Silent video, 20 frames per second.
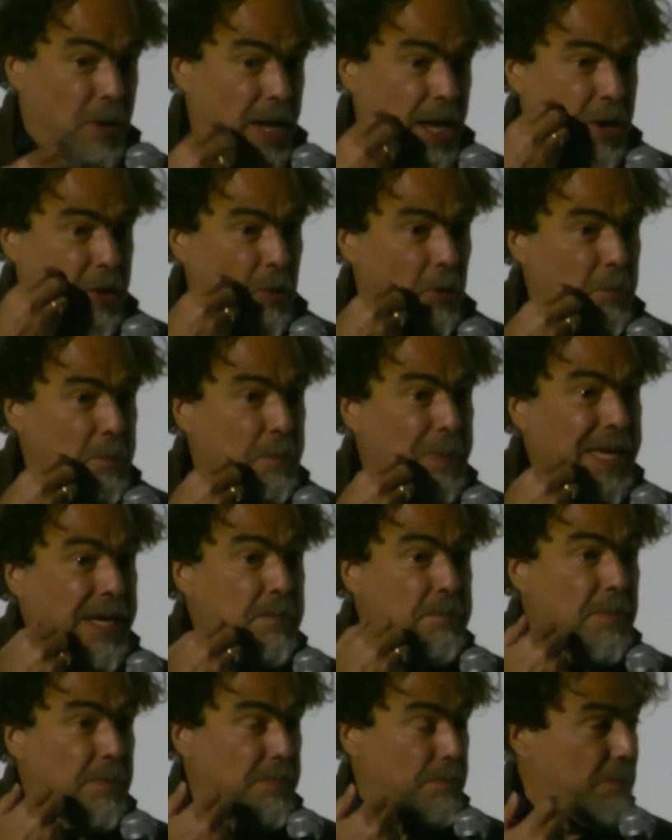what I call
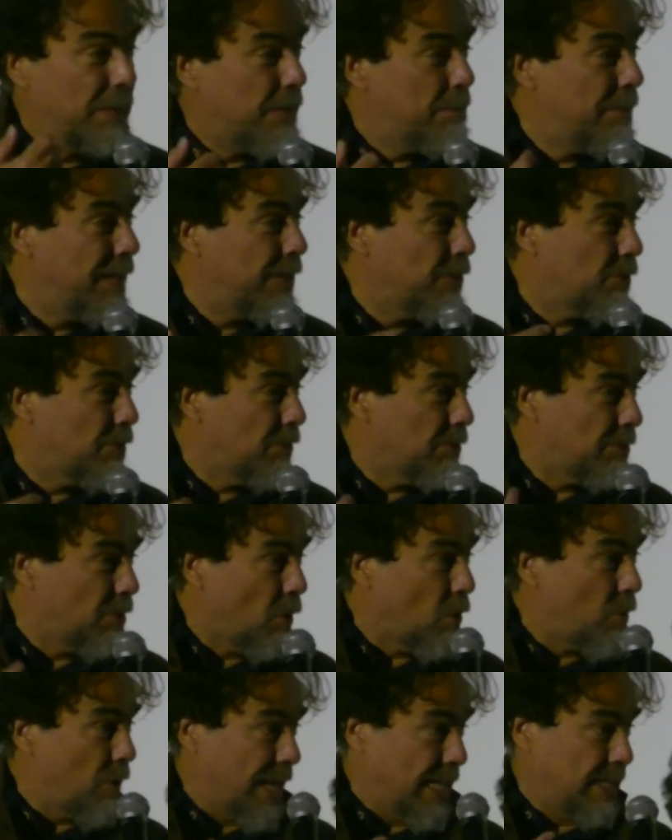
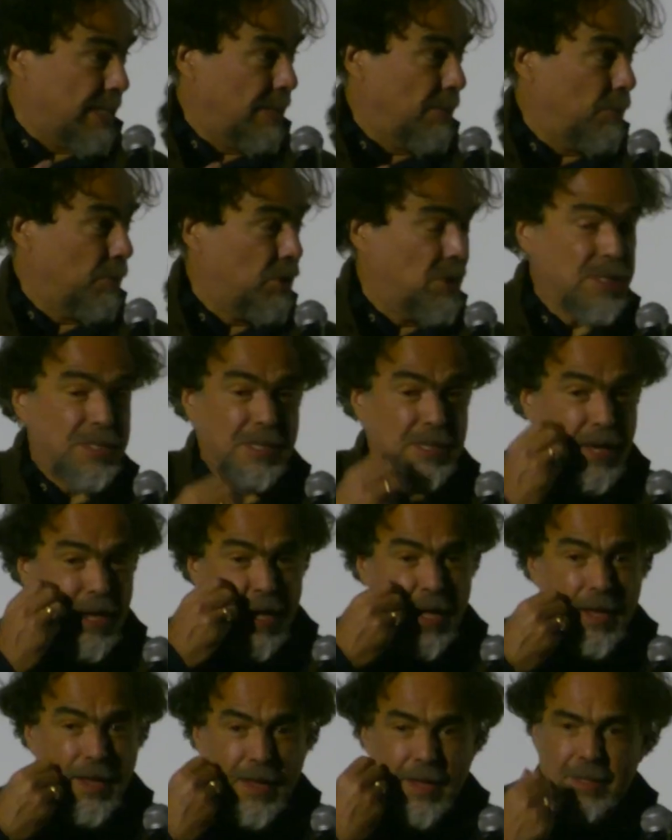pigmentocracy, which is,
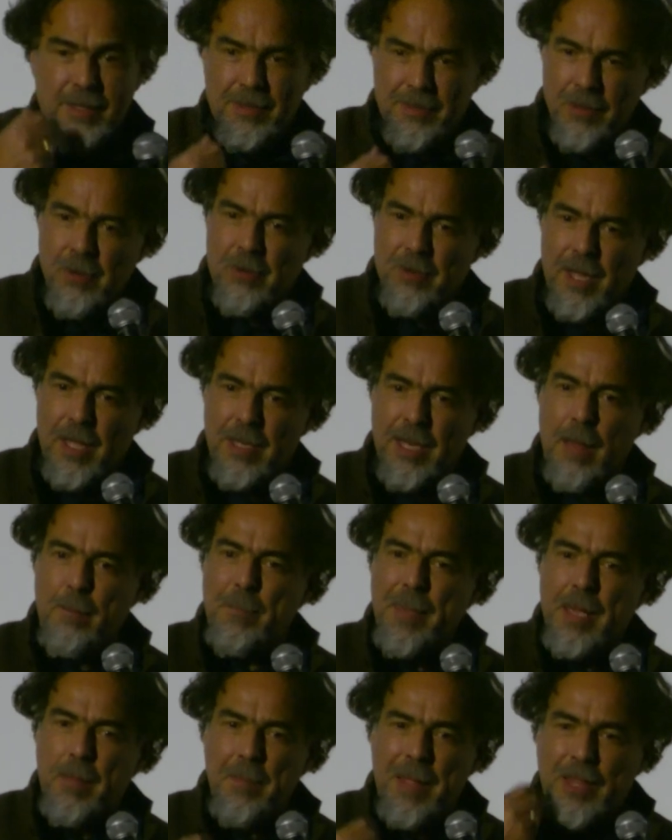no, la
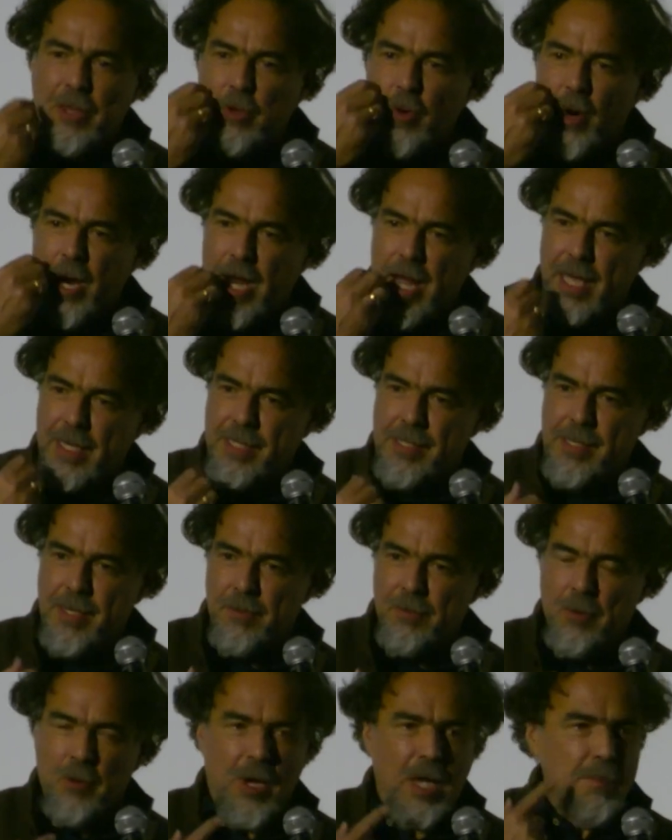
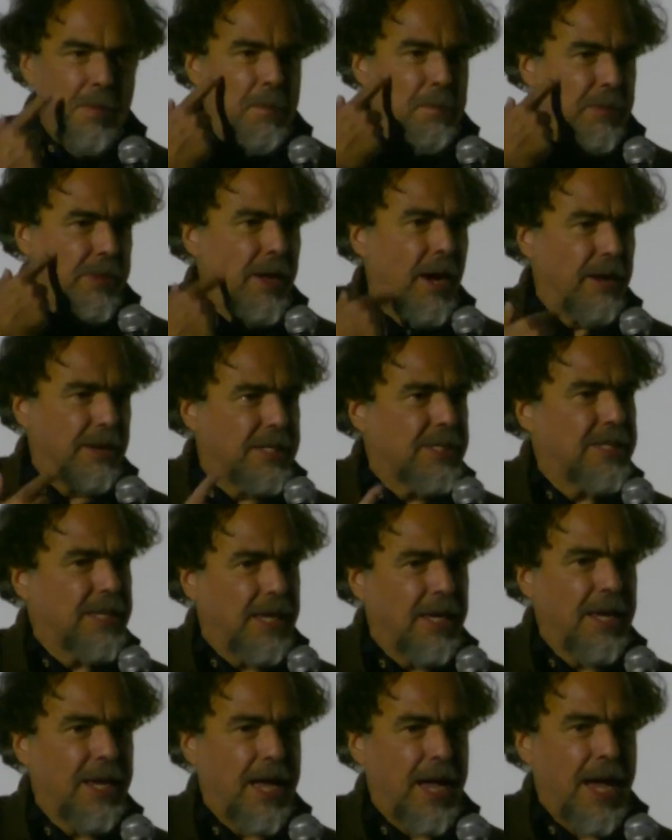pigmentocracia. You know, I'm a
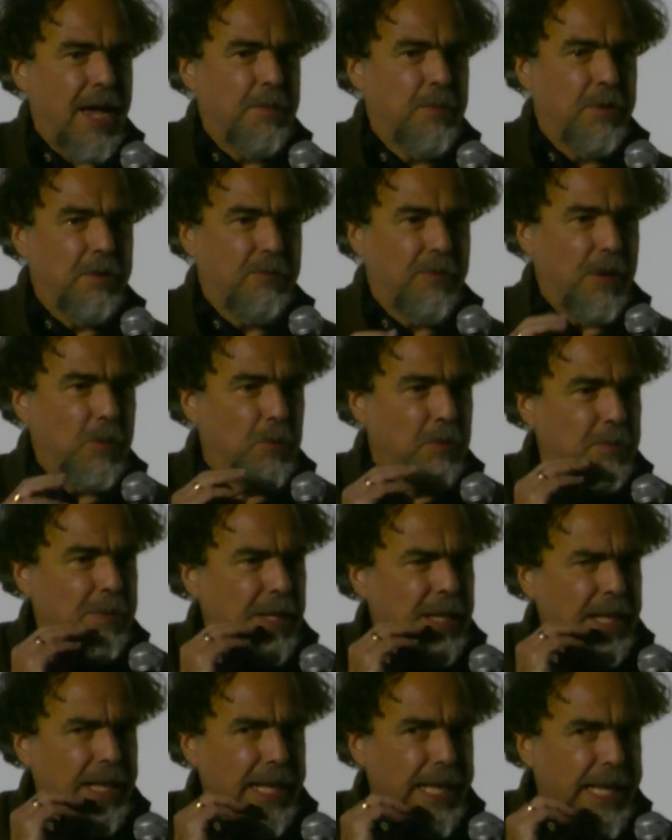dark-skinned guy, but if I will
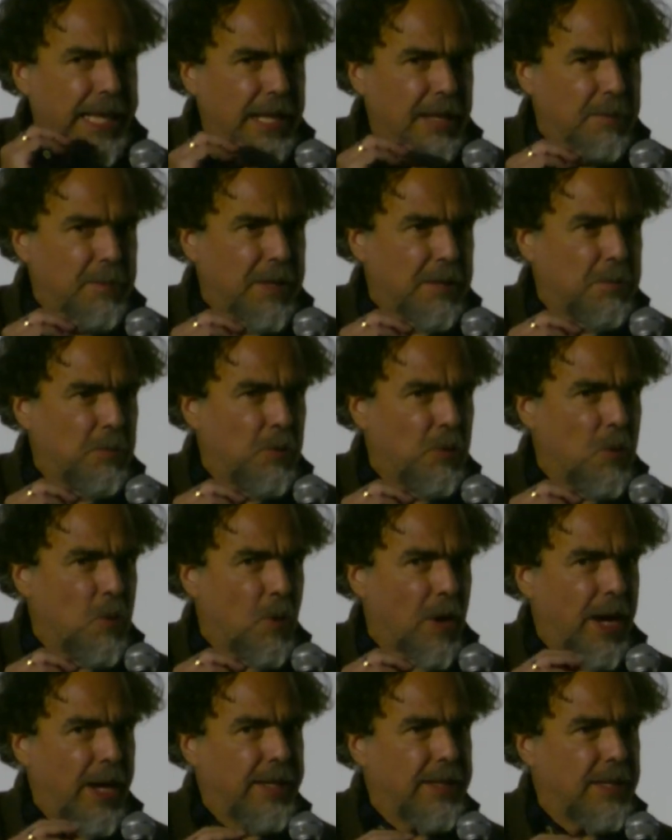be a little bit more
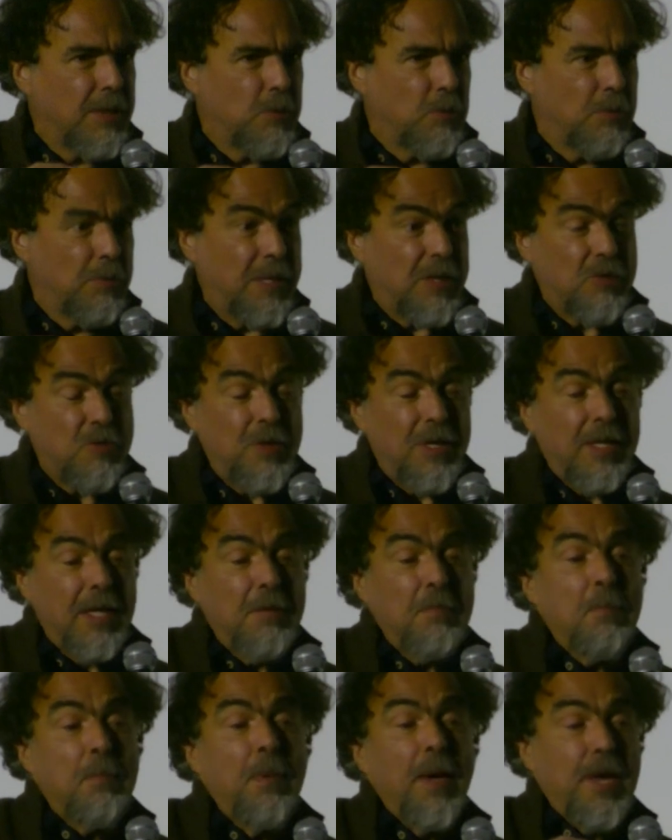white, it will be
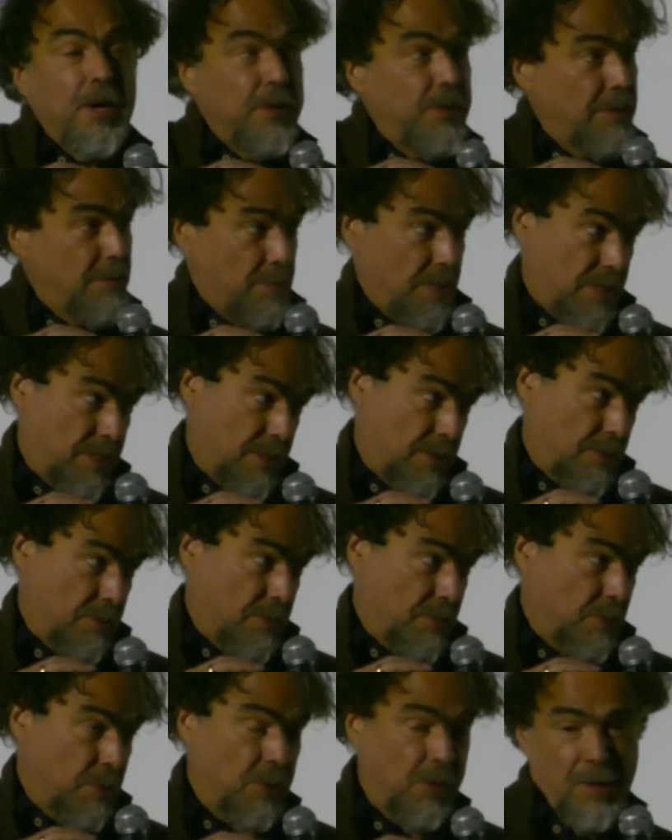treated better in
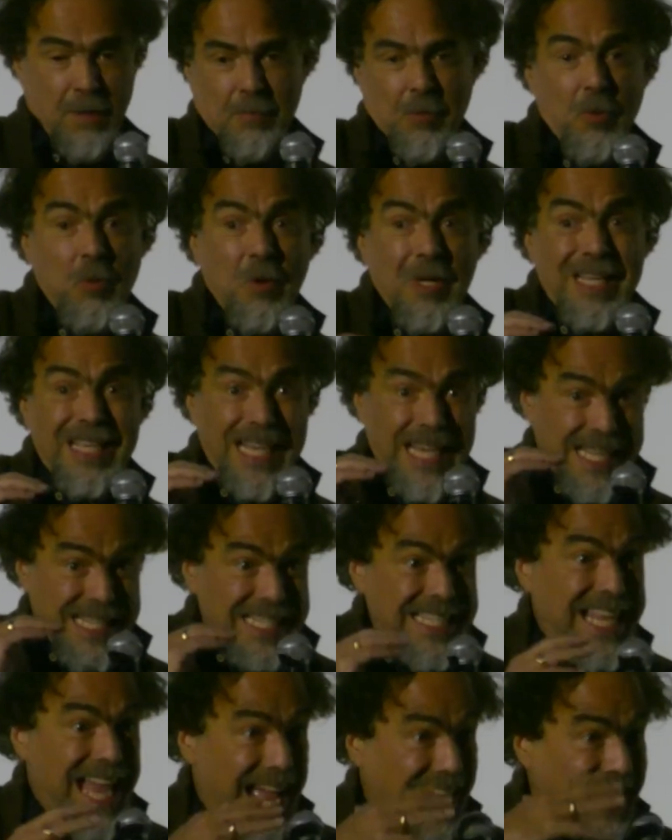Mexico. Or, you know, is